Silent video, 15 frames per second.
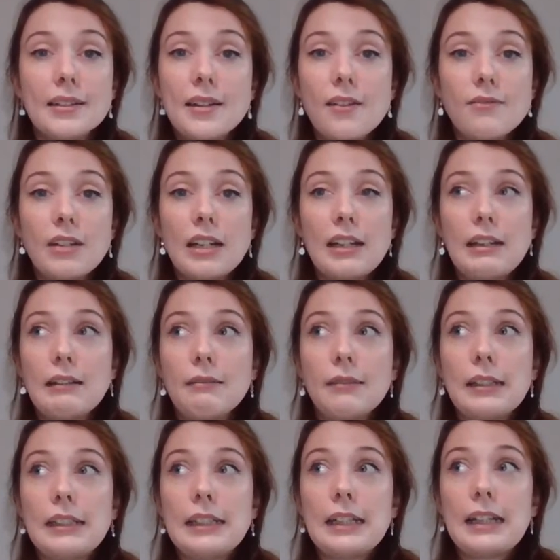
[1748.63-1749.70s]
I don't really
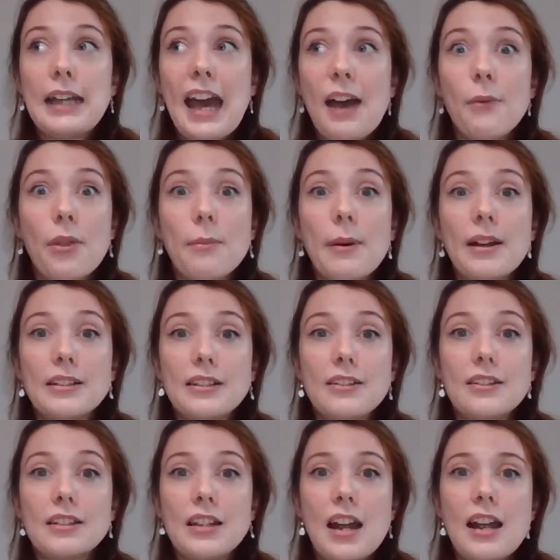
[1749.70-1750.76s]
care what the past
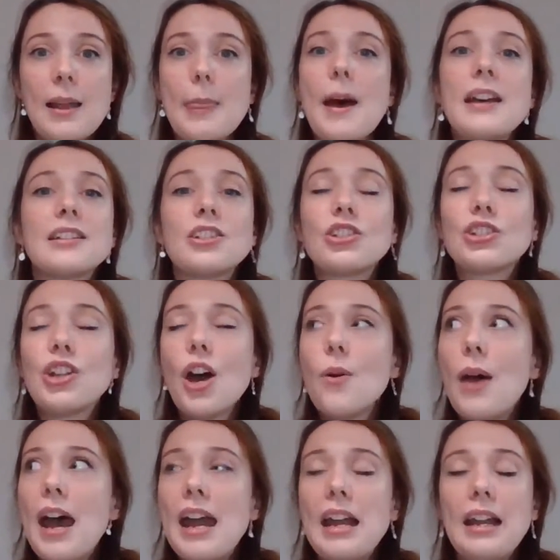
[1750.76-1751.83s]
looks like, and that's so
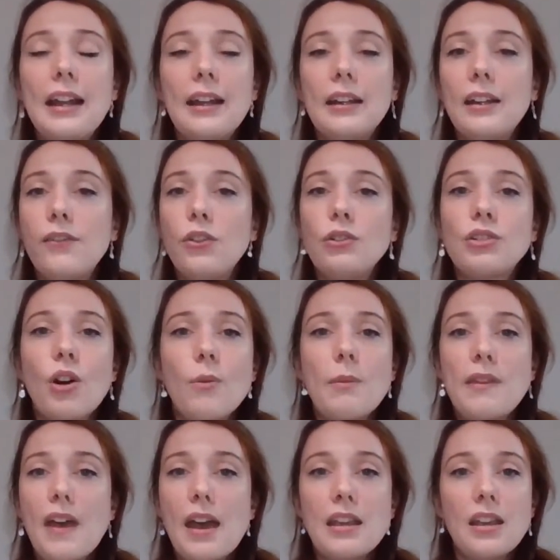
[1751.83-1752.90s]
alien. If you told
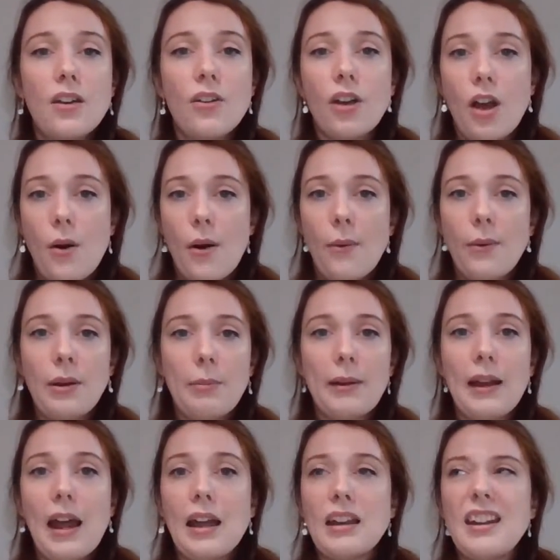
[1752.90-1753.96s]
me that a year ago, I would have been
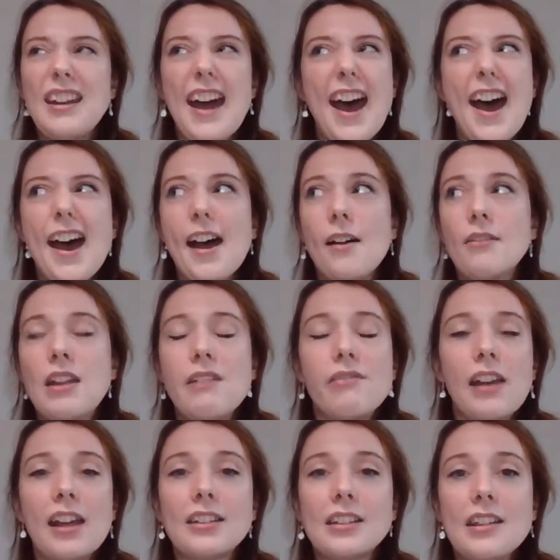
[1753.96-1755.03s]
like, nah, I'll never
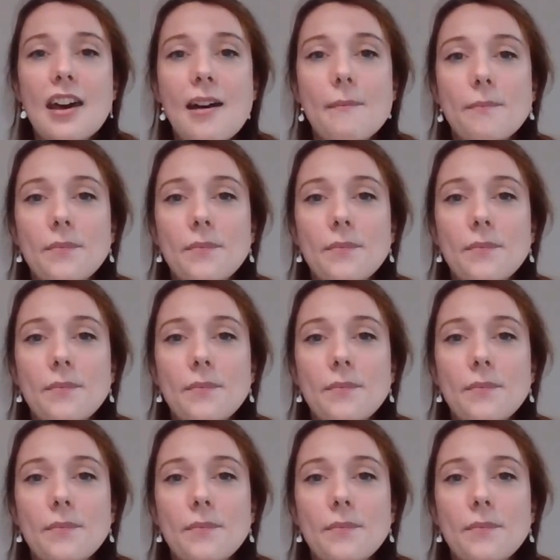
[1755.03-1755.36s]
get to that.